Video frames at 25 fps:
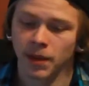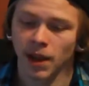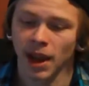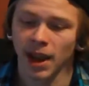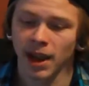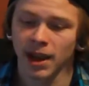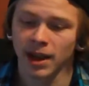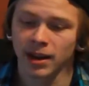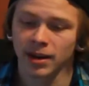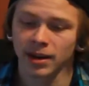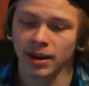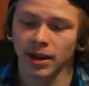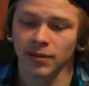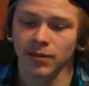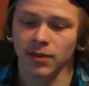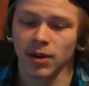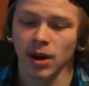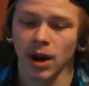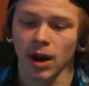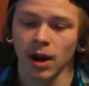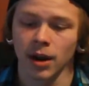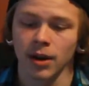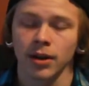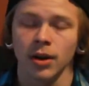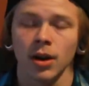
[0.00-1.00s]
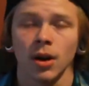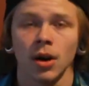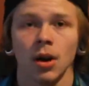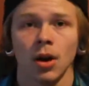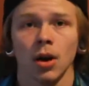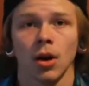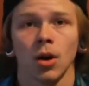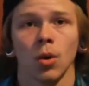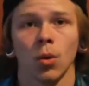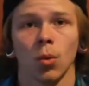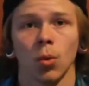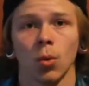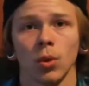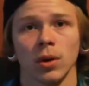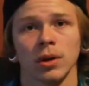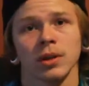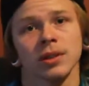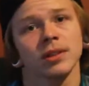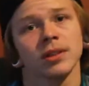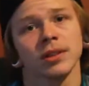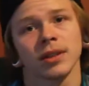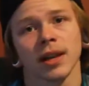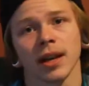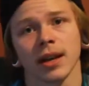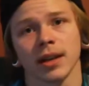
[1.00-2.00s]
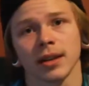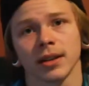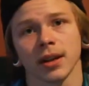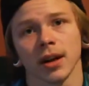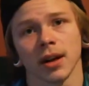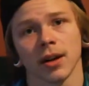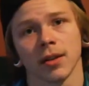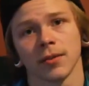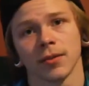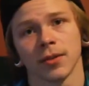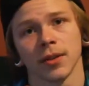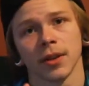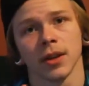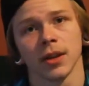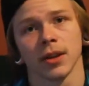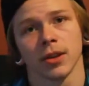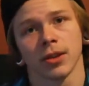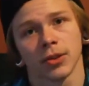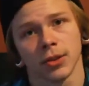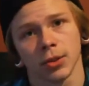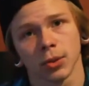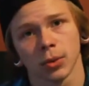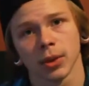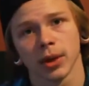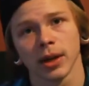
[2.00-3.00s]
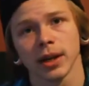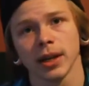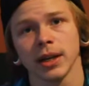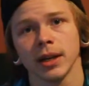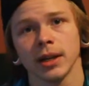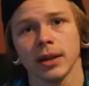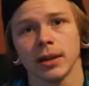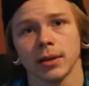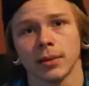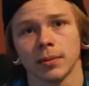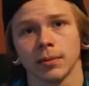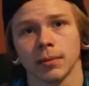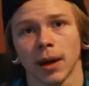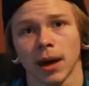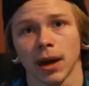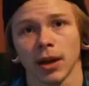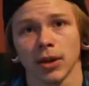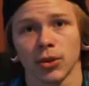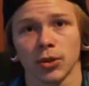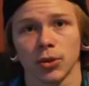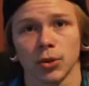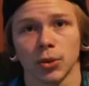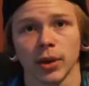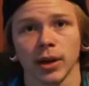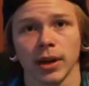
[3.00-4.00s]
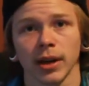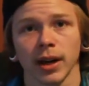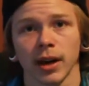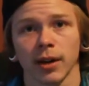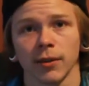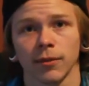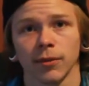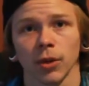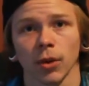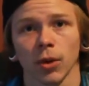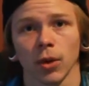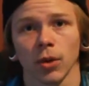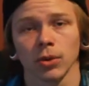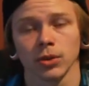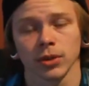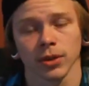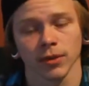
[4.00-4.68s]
and I've got one set of the 3x3 airflow holes.